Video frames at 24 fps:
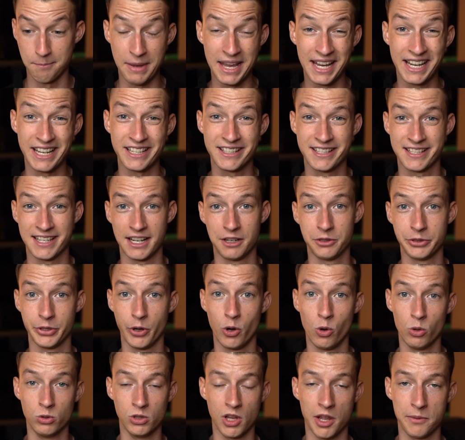make it sound a
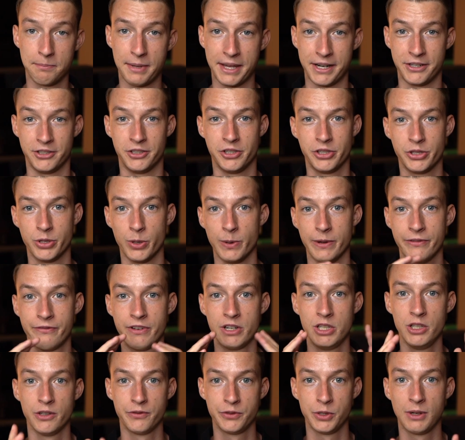whole lot better. So if
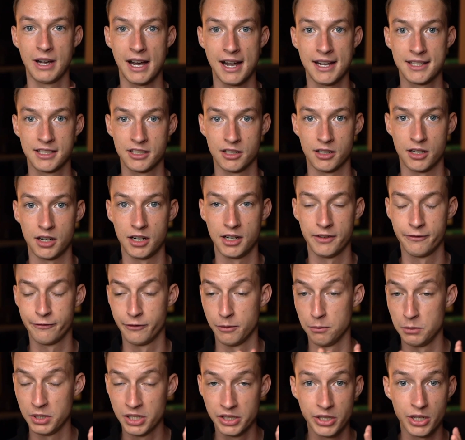any of you guys are
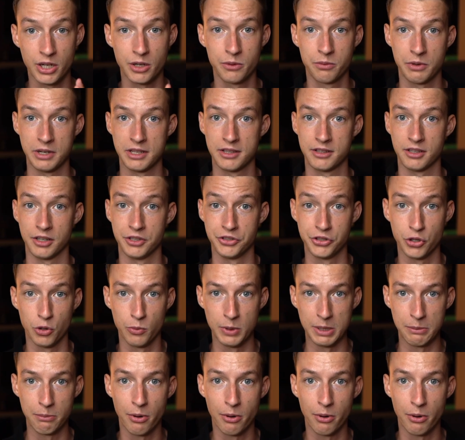familiar with Adobe